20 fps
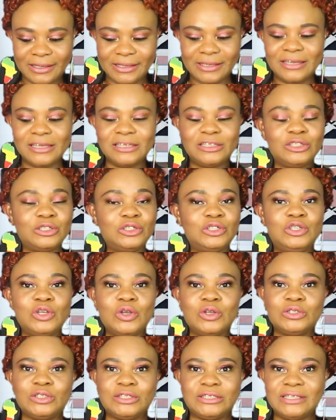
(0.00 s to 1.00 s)
it
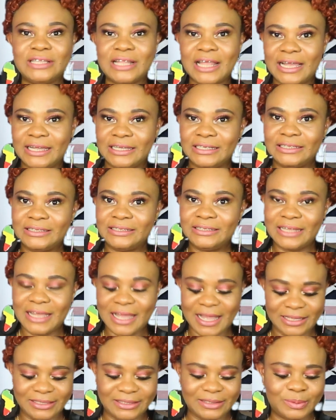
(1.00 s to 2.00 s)
just like
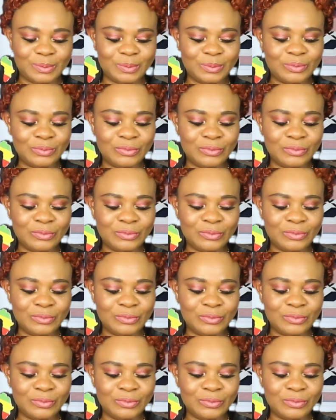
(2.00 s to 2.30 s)
that.